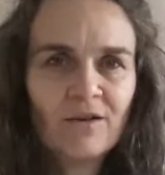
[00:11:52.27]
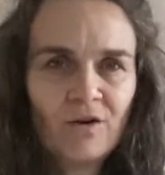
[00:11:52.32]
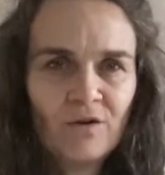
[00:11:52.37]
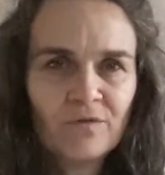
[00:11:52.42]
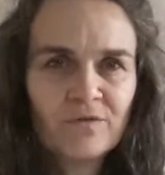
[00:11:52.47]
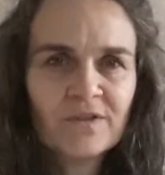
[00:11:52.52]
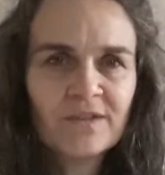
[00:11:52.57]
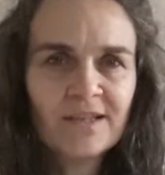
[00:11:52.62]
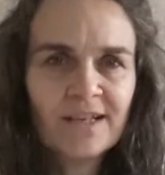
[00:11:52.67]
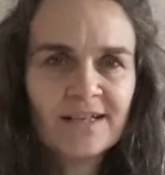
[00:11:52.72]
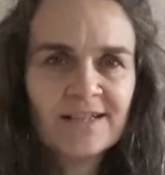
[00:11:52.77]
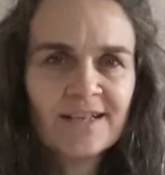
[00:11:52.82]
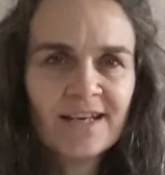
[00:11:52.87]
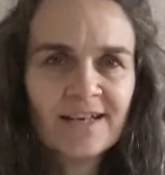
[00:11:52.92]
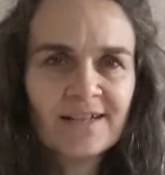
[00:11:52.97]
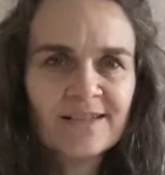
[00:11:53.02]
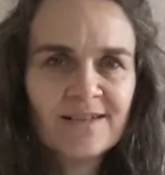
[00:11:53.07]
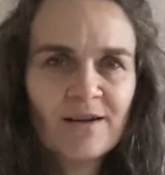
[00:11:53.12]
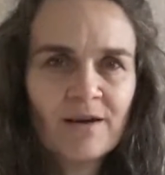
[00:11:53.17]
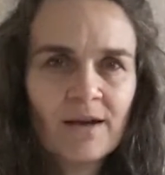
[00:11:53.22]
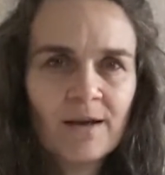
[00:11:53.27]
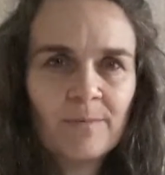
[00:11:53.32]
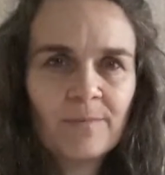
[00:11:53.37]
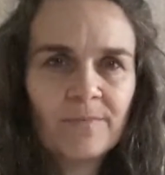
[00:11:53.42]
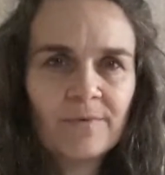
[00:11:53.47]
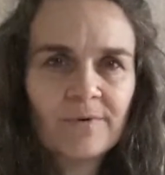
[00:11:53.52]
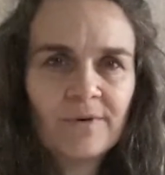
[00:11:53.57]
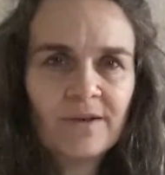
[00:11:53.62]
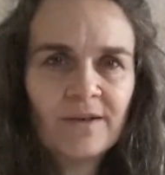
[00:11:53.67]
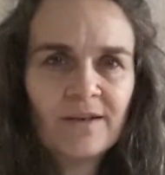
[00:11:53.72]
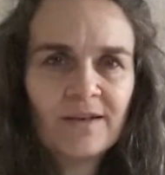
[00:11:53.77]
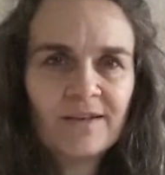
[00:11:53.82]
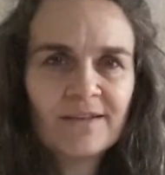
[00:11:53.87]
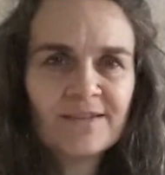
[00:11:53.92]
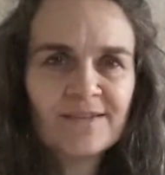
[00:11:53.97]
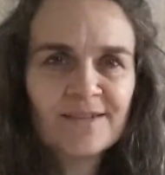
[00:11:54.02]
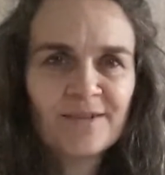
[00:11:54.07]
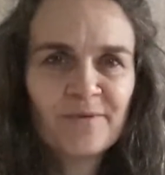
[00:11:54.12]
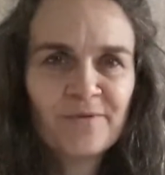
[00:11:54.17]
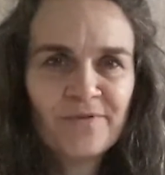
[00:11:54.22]
Often they take time.
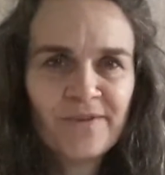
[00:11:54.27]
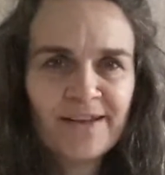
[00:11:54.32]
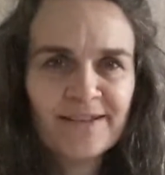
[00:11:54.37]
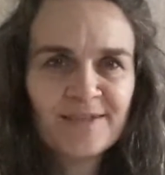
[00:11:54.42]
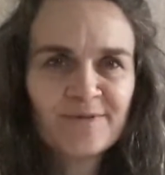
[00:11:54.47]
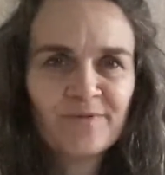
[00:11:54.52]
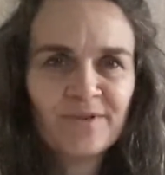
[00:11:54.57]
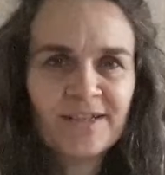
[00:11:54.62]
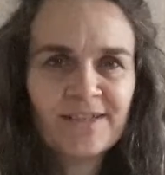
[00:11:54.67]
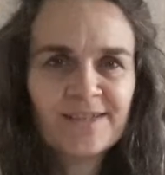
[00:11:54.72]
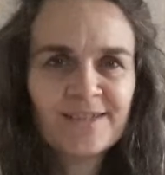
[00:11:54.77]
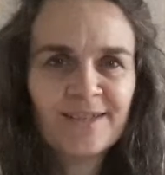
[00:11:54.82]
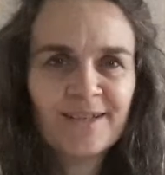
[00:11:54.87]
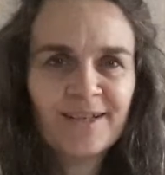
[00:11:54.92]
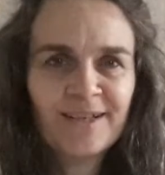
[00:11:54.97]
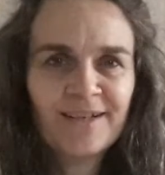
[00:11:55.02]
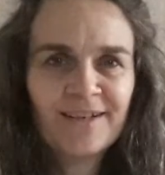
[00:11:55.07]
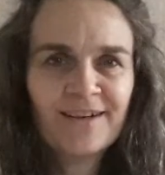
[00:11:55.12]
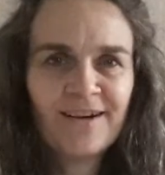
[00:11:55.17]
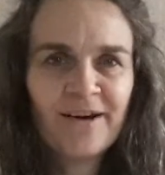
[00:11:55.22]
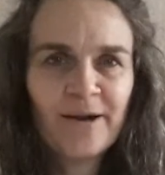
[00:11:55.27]
So thanks for listening.